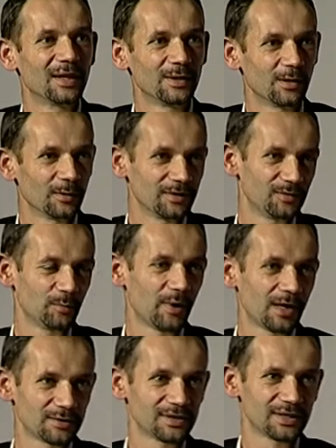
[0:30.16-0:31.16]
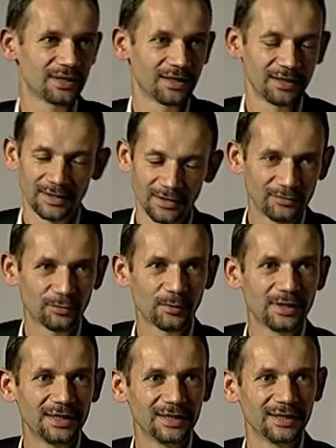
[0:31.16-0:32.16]
No, it's about
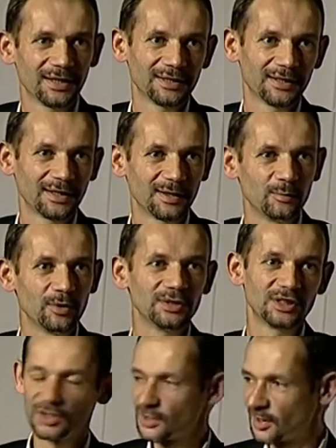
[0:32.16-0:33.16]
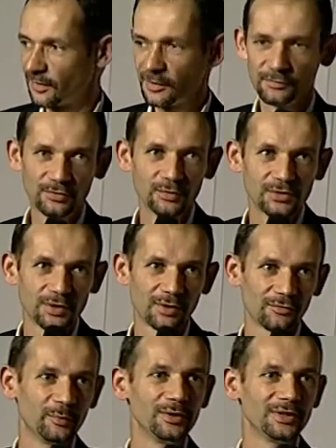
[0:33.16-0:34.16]
3D and multi-touch and the future
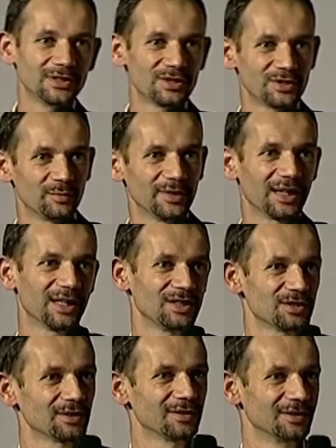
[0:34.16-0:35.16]
of multi-touch application.